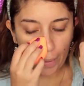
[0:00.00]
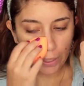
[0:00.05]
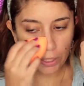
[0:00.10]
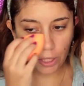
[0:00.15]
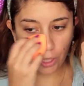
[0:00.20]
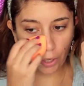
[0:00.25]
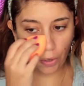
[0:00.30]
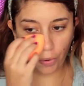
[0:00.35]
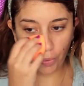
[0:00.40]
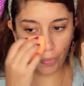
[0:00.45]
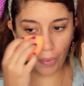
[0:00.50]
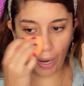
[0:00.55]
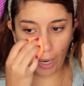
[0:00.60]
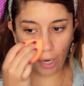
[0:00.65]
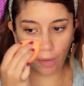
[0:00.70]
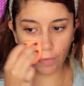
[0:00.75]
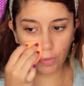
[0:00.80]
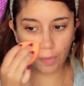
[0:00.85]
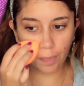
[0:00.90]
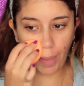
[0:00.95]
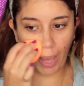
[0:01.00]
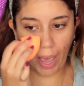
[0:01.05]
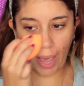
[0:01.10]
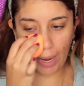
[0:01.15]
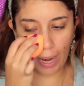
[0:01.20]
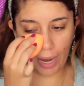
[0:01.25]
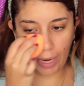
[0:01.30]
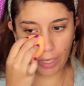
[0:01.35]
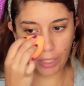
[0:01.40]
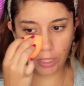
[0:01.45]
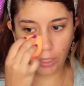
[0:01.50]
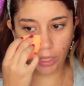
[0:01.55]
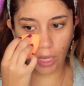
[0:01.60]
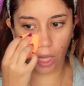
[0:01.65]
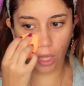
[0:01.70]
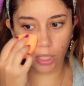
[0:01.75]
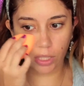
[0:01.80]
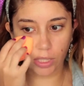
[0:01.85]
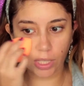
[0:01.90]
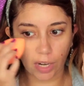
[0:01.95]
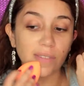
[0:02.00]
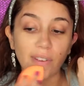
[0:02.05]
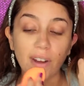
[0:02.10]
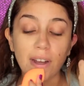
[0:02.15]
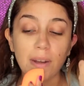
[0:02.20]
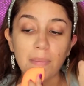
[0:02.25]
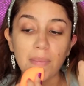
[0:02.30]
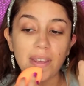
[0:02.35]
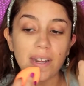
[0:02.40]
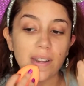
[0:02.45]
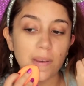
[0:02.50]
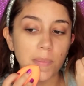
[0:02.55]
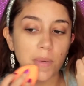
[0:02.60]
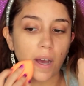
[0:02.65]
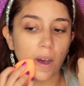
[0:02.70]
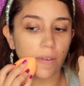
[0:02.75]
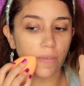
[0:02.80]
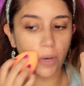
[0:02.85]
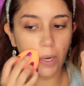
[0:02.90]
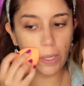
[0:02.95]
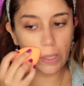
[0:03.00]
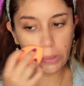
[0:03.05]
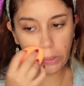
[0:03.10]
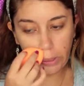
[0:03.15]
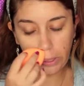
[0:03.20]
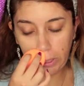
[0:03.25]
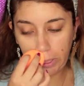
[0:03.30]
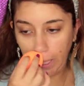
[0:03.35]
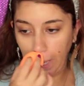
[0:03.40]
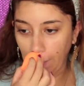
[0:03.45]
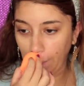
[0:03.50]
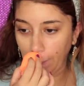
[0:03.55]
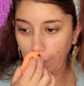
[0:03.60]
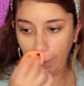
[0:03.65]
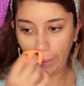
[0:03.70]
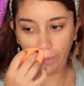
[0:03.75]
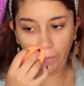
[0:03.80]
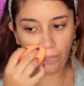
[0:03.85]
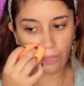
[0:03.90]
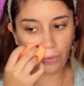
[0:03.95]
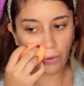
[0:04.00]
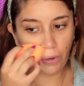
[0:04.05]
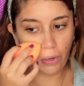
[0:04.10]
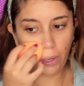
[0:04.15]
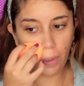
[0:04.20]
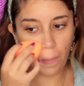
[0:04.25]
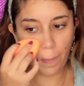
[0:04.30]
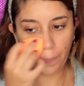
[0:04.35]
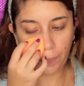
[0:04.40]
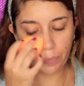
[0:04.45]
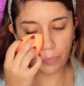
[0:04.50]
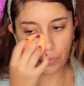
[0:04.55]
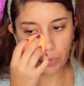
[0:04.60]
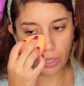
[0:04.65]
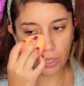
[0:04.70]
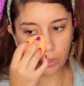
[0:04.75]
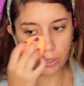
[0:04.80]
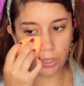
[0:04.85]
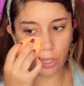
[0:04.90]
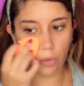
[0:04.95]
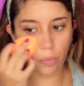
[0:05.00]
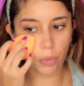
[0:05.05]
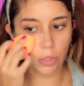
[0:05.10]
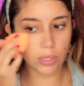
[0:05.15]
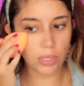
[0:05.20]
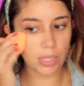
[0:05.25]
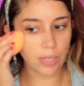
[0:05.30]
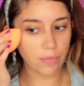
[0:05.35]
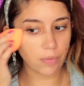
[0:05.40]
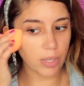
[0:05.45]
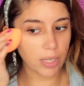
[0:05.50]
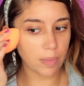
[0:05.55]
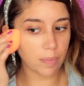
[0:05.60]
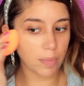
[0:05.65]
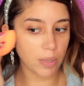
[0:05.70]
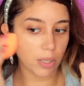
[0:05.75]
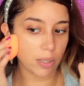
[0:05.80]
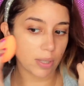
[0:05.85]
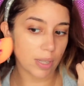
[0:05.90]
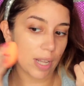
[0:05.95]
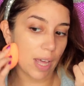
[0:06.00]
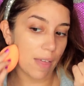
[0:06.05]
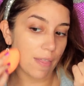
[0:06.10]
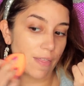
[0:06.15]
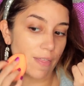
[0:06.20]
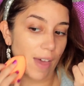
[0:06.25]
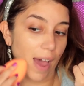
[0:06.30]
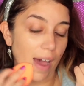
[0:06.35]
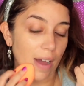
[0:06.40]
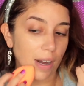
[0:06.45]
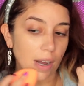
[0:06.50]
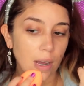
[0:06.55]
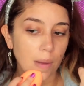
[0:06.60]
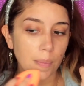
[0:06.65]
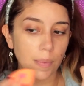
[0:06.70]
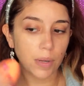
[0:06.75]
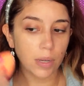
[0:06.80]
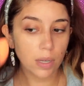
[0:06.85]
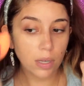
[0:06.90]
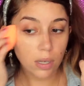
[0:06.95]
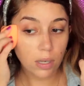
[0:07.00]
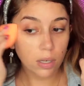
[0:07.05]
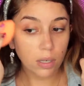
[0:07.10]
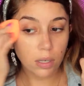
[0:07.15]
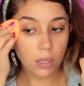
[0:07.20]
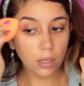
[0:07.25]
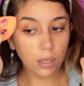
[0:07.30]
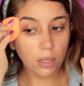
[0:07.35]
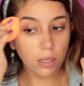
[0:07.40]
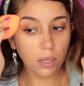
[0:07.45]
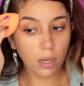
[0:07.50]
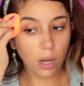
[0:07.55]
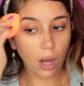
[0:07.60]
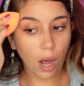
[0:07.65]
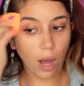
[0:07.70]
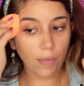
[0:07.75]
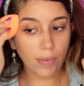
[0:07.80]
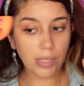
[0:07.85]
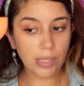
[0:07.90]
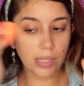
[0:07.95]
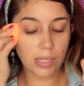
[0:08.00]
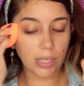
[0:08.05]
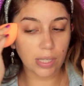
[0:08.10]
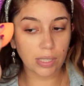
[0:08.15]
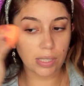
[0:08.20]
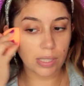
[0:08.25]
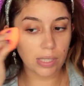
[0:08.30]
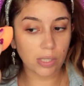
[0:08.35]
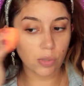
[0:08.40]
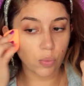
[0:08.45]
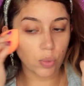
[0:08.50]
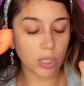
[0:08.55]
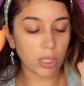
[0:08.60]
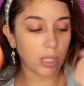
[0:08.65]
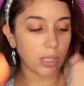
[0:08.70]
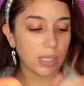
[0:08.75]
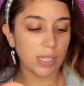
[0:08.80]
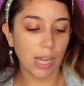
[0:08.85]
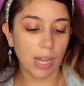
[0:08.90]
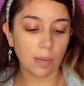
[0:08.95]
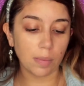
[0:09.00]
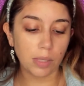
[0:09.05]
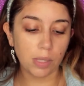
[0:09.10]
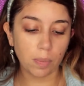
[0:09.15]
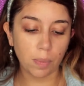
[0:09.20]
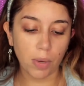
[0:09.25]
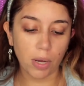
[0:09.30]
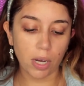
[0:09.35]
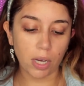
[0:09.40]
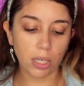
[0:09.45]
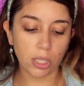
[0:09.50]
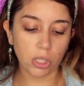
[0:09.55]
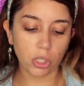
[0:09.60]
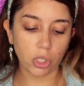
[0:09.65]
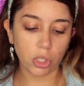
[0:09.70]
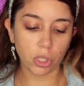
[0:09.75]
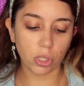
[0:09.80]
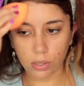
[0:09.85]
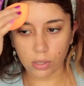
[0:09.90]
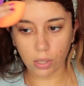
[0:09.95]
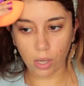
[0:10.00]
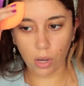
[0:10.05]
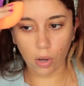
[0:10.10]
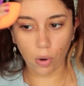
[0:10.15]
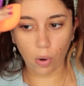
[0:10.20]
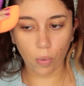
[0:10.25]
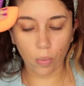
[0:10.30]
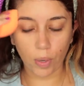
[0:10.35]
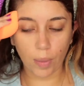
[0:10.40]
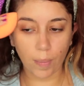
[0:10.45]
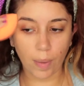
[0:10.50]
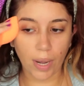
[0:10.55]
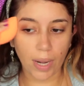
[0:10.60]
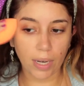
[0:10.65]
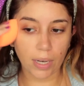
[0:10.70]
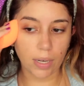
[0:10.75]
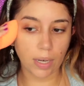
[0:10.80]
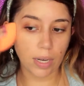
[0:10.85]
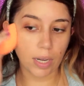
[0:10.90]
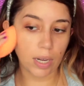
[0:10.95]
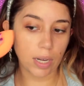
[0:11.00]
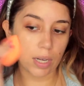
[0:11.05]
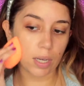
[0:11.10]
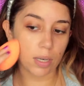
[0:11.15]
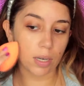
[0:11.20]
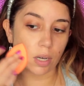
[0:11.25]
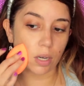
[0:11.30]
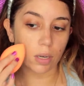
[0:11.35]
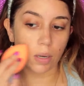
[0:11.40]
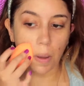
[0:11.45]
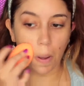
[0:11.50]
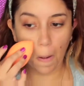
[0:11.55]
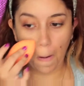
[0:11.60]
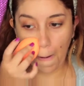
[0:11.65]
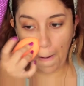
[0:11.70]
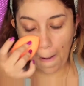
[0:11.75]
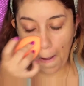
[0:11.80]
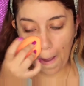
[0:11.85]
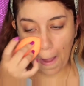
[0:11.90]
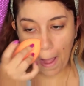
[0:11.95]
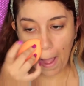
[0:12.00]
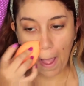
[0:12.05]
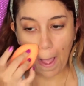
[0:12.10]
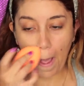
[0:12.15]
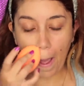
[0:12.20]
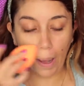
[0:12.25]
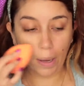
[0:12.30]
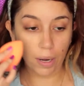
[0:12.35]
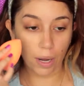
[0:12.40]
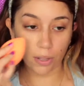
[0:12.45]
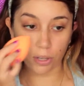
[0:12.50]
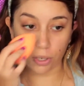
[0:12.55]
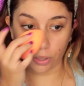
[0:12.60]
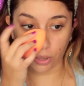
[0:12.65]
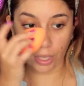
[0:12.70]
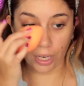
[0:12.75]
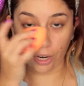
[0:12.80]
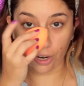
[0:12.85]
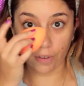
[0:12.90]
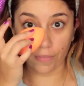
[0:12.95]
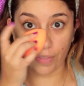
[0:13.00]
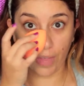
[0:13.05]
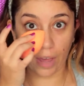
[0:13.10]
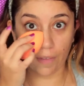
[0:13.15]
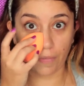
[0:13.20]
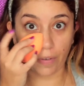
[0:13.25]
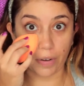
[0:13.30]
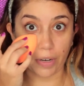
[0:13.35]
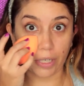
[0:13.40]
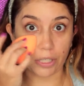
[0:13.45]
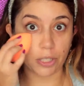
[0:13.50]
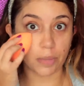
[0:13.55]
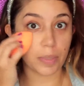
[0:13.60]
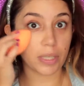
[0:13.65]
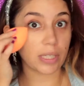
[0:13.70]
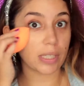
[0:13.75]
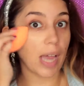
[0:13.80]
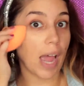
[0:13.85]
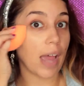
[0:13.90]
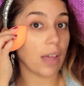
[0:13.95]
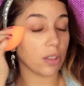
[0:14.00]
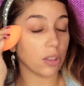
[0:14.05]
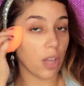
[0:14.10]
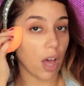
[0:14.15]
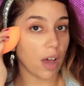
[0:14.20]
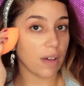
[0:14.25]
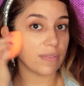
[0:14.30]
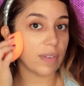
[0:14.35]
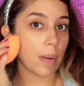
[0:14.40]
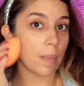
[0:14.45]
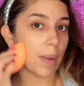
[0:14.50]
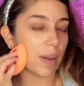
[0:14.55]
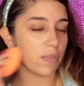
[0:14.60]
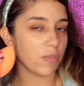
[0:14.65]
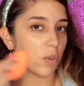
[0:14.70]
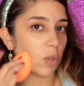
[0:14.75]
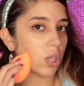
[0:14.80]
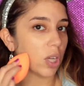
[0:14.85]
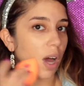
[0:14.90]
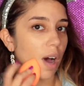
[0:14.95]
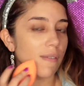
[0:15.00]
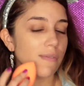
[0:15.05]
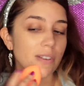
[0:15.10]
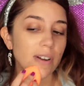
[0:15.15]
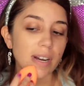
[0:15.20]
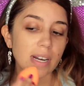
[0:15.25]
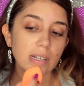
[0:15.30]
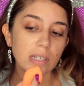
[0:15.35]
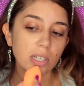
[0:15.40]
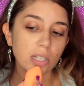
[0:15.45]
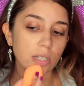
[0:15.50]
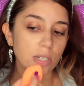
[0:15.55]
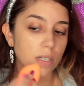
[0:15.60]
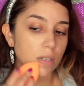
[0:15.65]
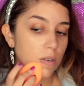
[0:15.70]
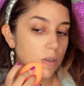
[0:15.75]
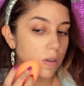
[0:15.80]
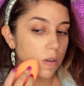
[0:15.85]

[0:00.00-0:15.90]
So right off the bat, I can tell it's like very medium coverage. It's not really a full. So we'll see if we can build that up. Obviously, this is with the damp sponge, so we might need another layer of that foundation because I love my full coverage.